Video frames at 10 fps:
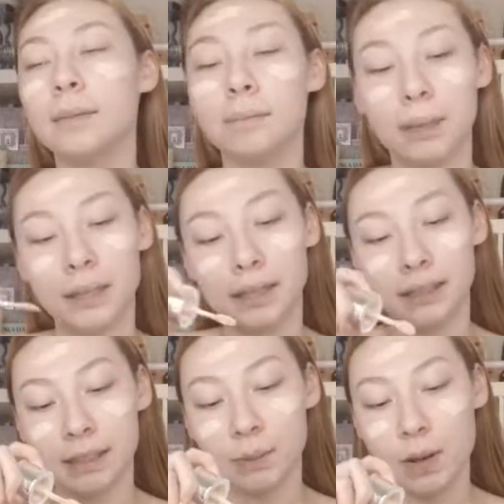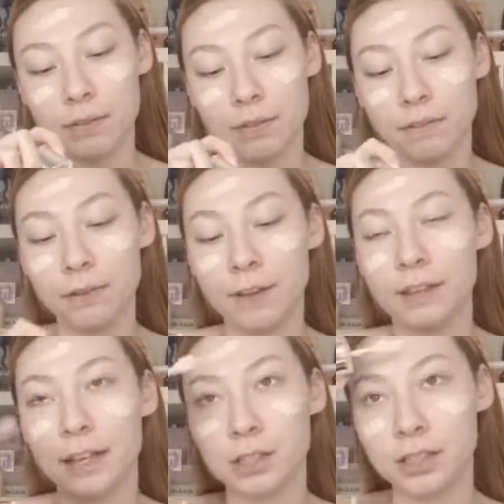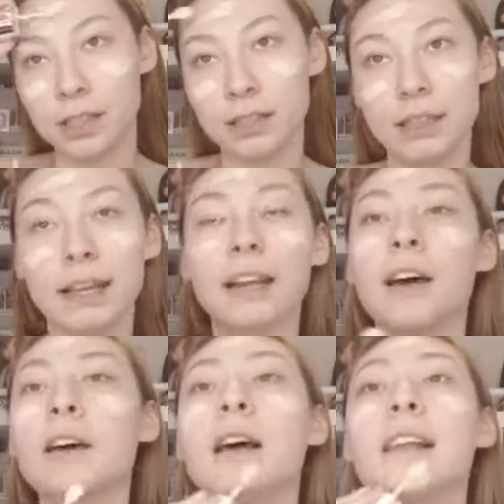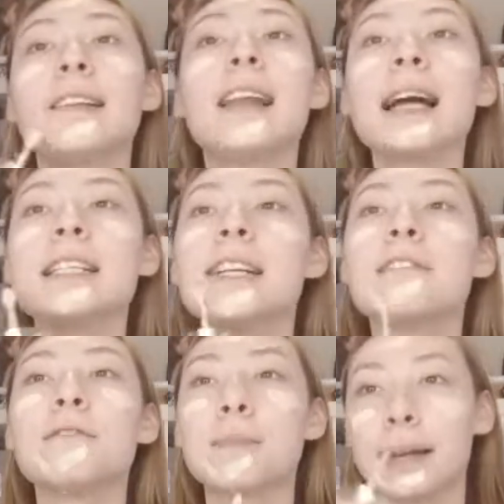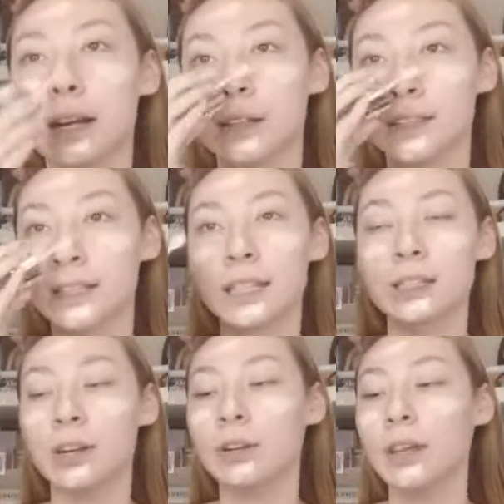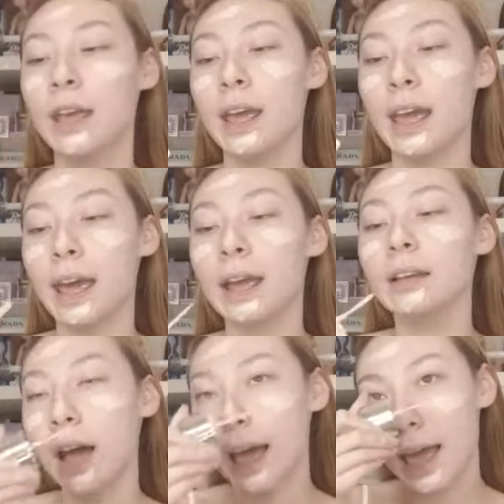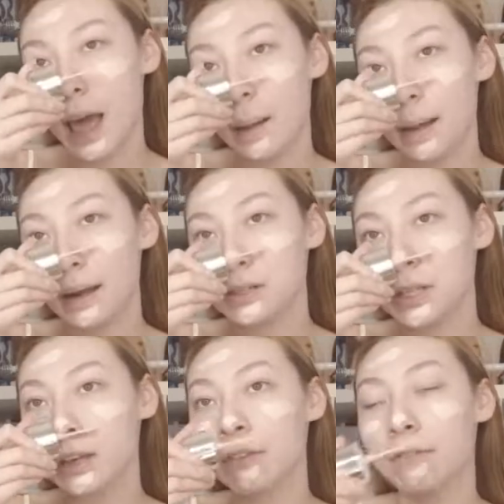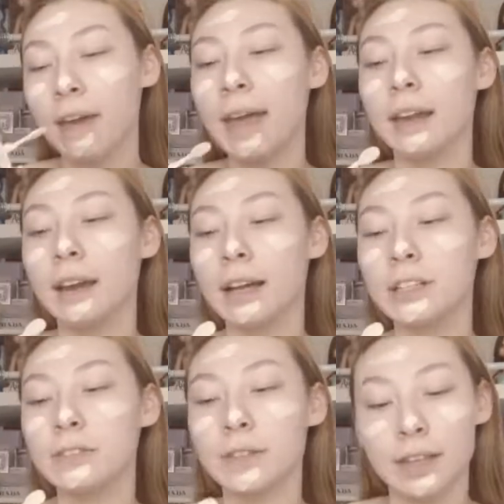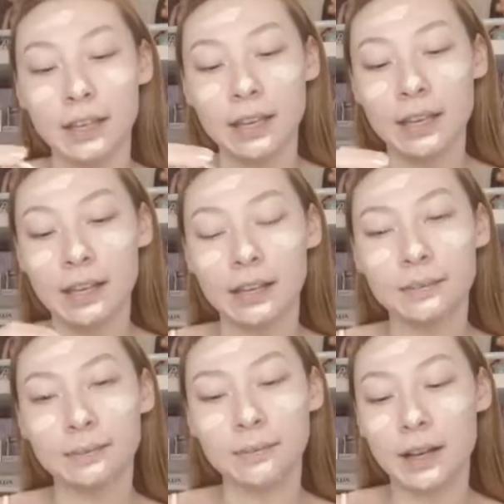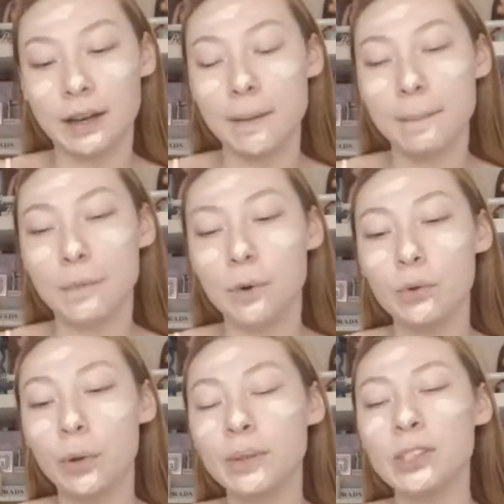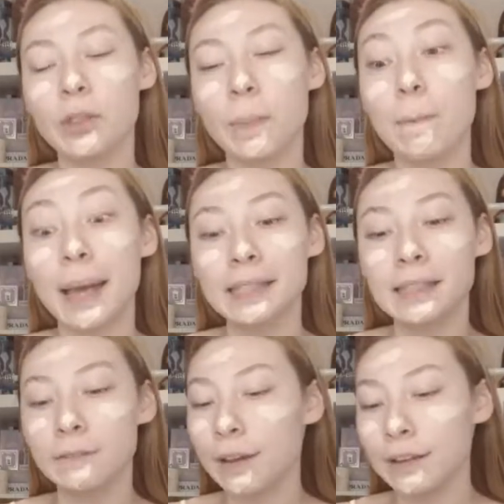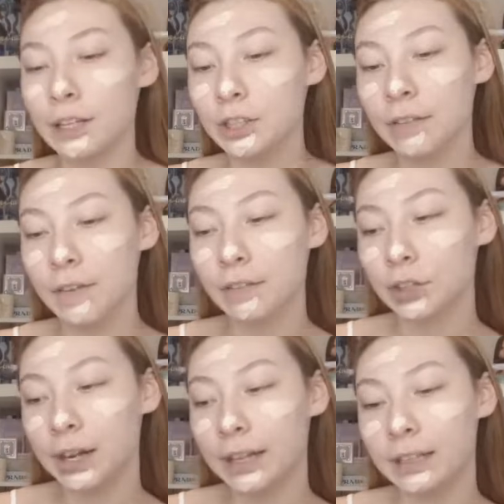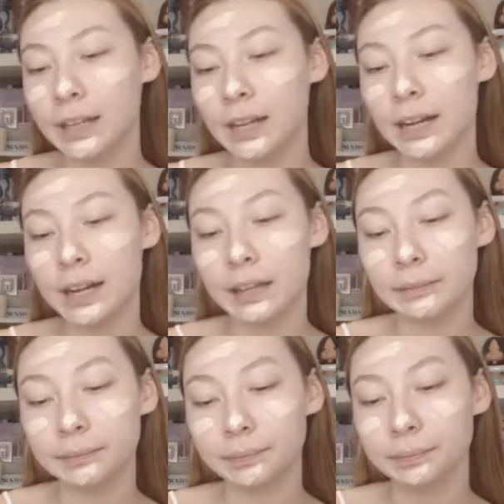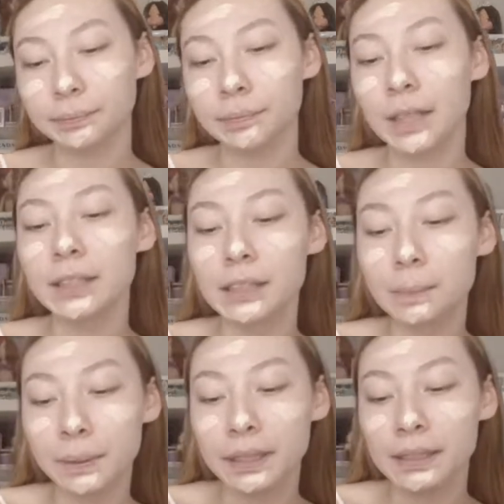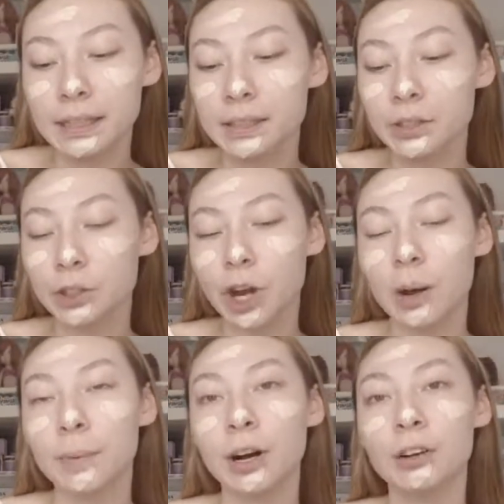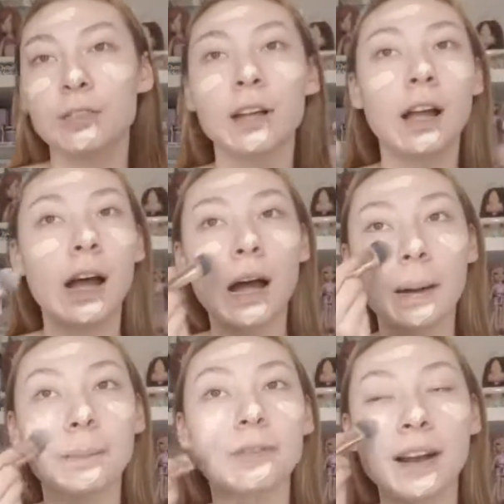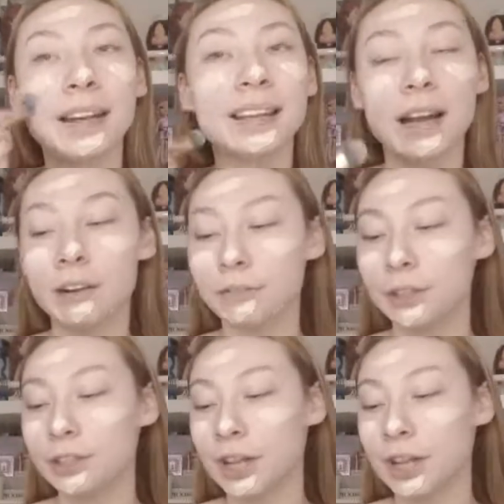because it's one of the few foundations that's light enough for my current skin tone, and I am actually a fan. I just feel like although it's not the best foundation I've ever tried, it does a pretty decent job of providing coverage,